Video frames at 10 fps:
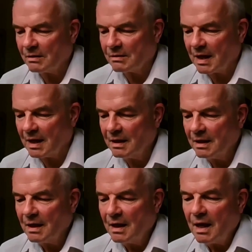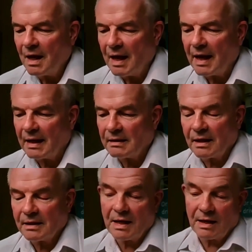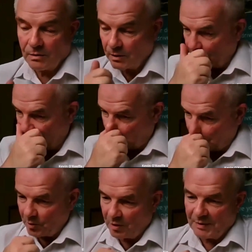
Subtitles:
Okay. And yeah, I couldn't agree with you more.